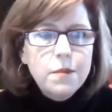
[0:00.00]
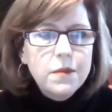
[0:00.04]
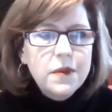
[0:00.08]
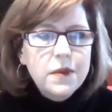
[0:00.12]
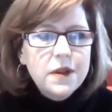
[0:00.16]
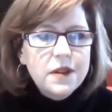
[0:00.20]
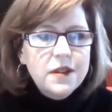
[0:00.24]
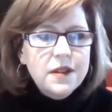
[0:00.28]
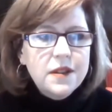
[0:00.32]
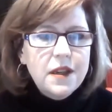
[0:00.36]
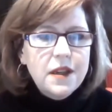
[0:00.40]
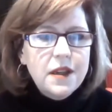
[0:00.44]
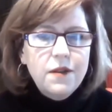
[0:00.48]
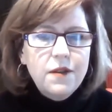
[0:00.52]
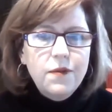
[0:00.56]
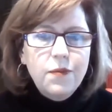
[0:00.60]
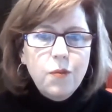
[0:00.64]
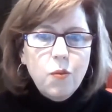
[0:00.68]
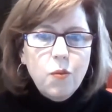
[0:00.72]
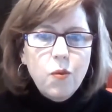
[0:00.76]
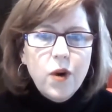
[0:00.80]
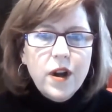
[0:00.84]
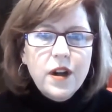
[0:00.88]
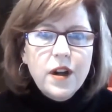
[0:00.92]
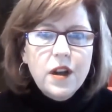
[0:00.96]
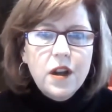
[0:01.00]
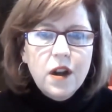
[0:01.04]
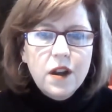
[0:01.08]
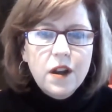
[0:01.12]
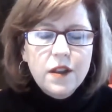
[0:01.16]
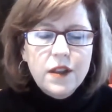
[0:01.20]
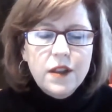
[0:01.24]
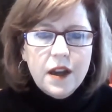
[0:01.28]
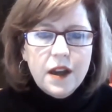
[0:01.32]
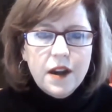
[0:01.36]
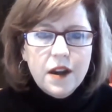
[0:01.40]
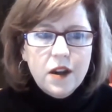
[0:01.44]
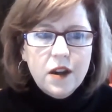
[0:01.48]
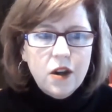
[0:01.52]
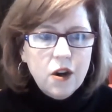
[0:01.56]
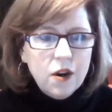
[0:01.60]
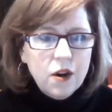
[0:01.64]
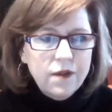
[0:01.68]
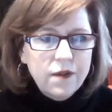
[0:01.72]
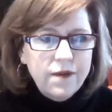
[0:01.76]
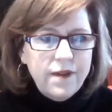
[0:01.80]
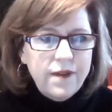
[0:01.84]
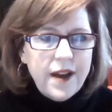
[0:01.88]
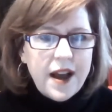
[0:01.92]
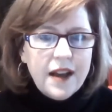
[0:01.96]
Steve, one of your
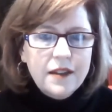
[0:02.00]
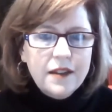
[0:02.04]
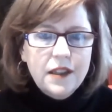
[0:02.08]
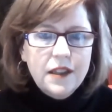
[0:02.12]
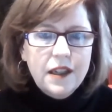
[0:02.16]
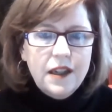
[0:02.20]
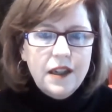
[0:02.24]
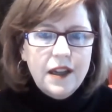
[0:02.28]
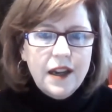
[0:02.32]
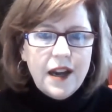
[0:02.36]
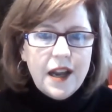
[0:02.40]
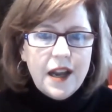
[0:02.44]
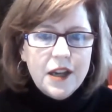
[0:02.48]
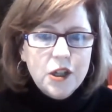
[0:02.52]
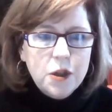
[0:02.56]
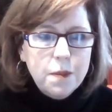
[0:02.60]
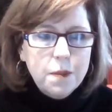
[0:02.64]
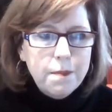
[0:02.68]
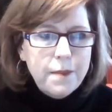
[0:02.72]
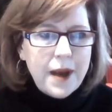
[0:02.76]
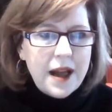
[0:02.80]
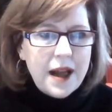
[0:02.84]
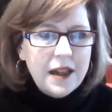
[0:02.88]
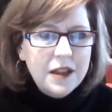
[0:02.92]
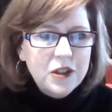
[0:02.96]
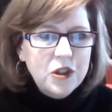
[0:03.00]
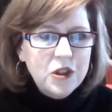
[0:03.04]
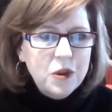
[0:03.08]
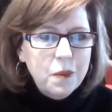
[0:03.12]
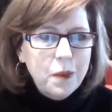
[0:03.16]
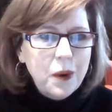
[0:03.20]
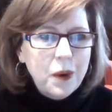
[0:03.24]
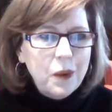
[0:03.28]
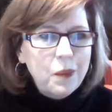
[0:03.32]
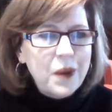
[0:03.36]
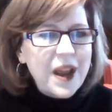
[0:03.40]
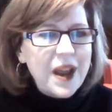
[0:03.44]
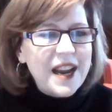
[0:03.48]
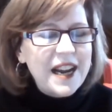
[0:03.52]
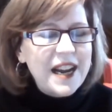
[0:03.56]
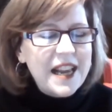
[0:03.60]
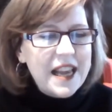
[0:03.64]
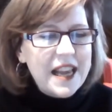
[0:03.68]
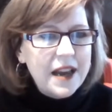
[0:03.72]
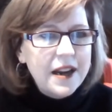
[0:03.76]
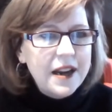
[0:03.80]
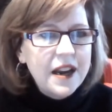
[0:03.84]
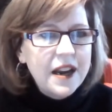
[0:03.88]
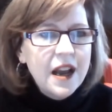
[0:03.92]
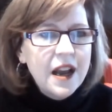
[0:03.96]
faculty, Ganesh
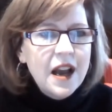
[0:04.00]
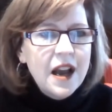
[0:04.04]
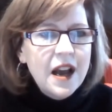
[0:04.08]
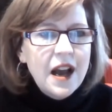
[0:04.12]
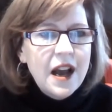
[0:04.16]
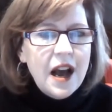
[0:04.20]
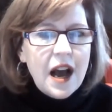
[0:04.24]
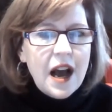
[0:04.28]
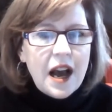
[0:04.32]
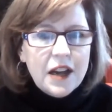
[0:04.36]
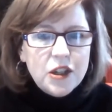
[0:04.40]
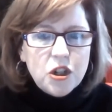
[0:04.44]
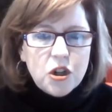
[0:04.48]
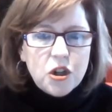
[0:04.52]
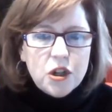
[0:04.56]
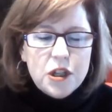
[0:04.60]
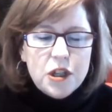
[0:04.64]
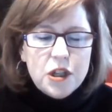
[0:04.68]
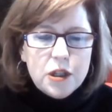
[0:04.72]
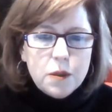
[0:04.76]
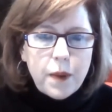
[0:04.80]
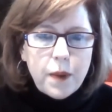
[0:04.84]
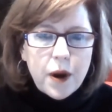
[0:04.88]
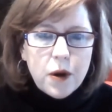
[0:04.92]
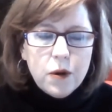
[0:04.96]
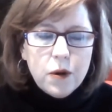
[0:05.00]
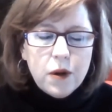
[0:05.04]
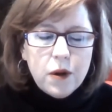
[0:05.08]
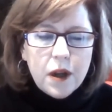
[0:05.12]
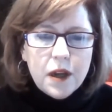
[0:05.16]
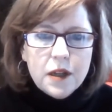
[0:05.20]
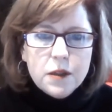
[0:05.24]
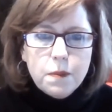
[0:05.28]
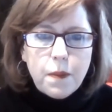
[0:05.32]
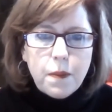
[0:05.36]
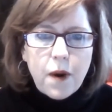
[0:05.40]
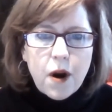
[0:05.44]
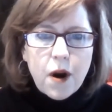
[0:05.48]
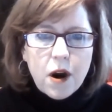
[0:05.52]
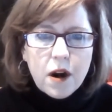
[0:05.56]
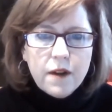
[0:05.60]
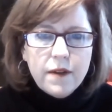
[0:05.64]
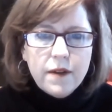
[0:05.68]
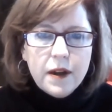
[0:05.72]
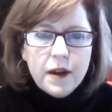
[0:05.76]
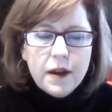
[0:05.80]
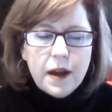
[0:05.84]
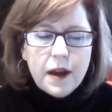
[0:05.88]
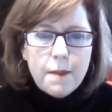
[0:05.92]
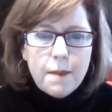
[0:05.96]
Balasubramanian, actually spoke as part of
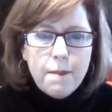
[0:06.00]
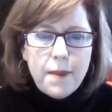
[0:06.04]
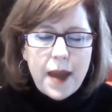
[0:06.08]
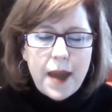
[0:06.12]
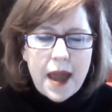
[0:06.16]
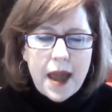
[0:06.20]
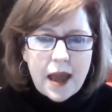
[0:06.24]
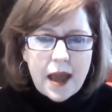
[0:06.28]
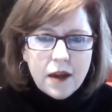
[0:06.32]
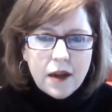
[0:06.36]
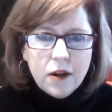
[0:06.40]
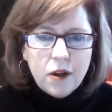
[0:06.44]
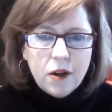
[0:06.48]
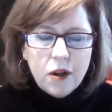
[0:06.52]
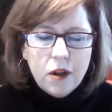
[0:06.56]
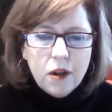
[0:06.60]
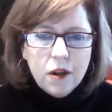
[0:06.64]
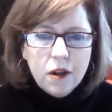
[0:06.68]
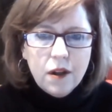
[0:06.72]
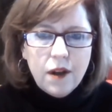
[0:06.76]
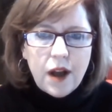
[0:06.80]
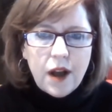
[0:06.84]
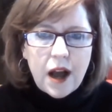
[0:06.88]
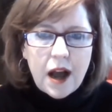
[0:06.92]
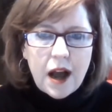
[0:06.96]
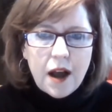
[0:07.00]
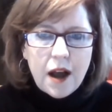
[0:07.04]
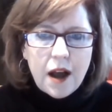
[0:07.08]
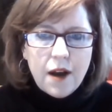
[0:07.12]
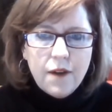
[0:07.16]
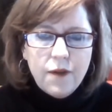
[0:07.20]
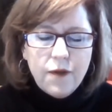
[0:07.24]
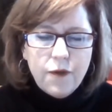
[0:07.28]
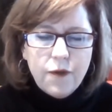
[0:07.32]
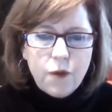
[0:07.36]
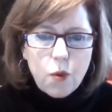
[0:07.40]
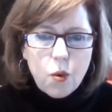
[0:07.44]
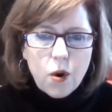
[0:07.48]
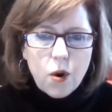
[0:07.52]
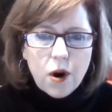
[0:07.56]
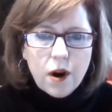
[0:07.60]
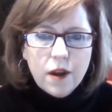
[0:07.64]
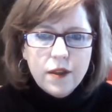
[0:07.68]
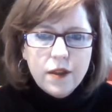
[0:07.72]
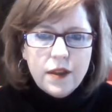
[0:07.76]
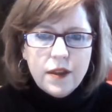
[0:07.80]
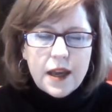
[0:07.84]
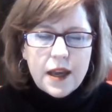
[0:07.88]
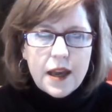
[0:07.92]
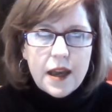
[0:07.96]
a panel for
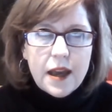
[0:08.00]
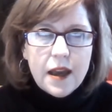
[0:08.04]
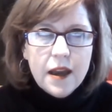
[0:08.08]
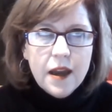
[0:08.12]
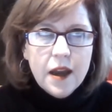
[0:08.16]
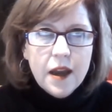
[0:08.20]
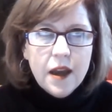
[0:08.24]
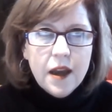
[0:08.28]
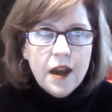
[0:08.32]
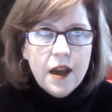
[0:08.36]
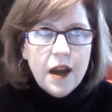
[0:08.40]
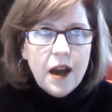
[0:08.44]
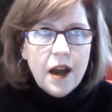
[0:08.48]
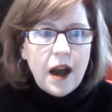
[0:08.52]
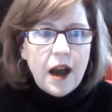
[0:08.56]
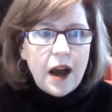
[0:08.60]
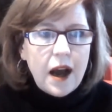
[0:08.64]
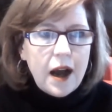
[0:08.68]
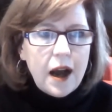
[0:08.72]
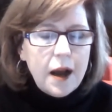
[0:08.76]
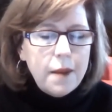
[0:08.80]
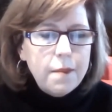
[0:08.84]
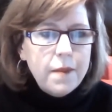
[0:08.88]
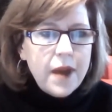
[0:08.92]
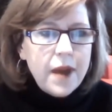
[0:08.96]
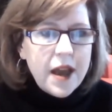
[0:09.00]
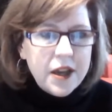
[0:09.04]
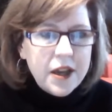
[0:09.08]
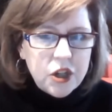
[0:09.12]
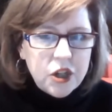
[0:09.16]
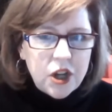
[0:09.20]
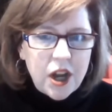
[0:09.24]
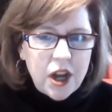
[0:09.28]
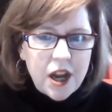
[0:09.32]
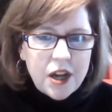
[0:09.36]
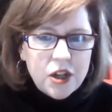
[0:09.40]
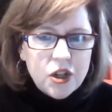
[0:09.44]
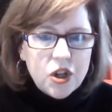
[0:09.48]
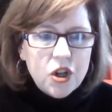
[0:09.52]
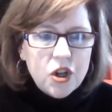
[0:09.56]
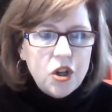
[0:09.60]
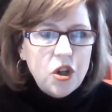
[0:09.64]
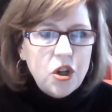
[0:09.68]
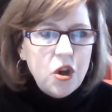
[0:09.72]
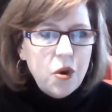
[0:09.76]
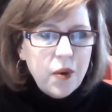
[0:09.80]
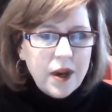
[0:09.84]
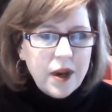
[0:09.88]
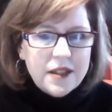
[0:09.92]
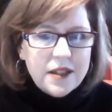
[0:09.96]
the Education
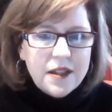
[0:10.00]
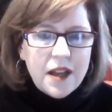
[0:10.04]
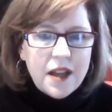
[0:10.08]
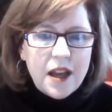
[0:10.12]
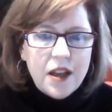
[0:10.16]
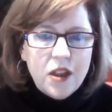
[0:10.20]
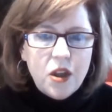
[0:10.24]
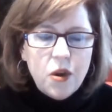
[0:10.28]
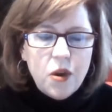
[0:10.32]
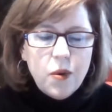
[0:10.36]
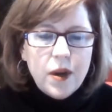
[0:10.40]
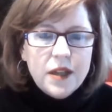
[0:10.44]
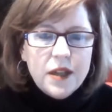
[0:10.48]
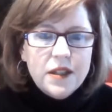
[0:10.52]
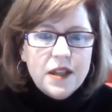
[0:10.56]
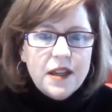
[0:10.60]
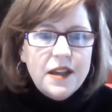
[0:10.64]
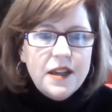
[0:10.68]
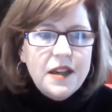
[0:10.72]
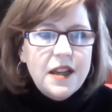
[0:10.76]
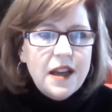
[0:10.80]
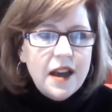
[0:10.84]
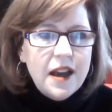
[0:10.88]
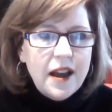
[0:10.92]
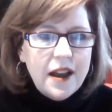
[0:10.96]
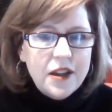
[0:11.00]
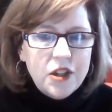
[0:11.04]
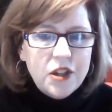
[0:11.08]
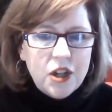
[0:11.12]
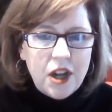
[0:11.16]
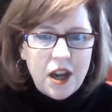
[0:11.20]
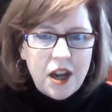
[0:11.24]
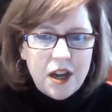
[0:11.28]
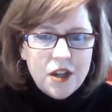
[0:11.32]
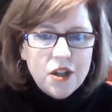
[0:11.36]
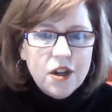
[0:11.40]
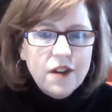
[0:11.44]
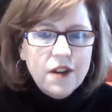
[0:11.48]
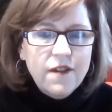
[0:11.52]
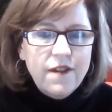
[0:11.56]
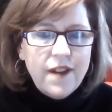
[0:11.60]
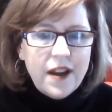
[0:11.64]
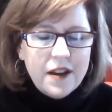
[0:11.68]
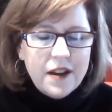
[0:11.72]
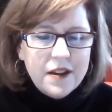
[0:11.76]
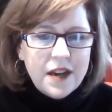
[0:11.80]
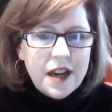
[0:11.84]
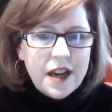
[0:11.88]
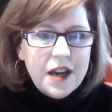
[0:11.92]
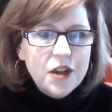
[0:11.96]
USA, the US India Education
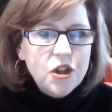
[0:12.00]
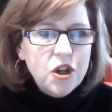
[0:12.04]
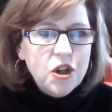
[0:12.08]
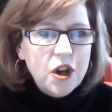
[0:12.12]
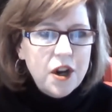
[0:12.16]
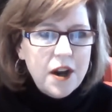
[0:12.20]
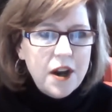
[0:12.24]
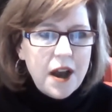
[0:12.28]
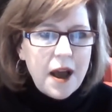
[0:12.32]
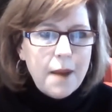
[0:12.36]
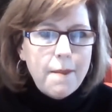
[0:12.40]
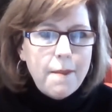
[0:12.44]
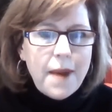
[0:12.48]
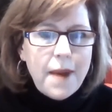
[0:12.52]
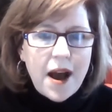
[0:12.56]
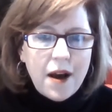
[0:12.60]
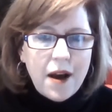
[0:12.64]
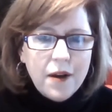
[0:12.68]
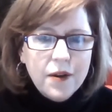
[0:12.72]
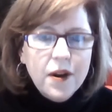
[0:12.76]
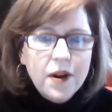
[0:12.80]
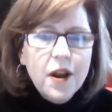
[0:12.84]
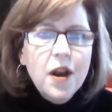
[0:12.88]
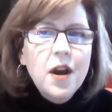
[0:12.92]
Foundation, about